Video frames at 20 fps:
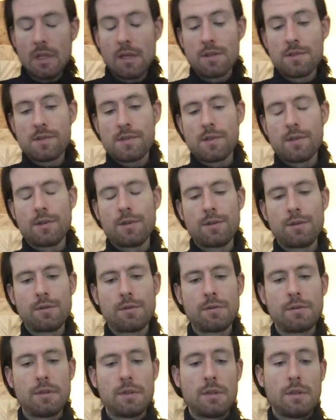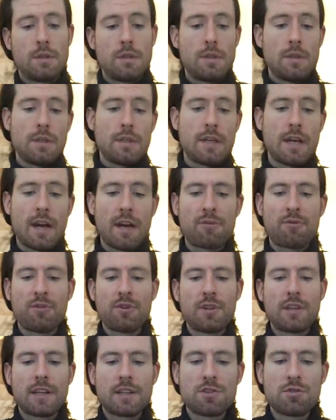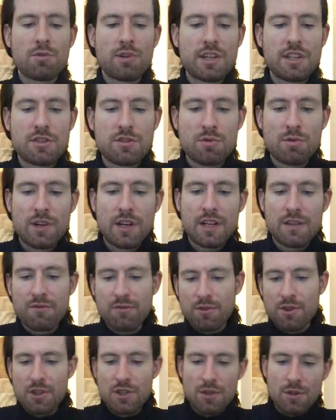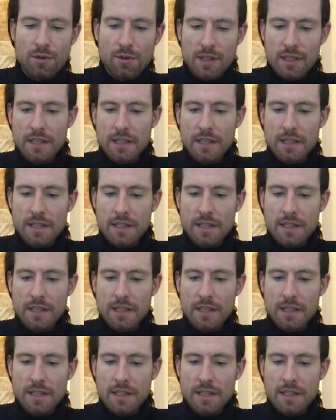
So yeah, I feel like 2020 for you,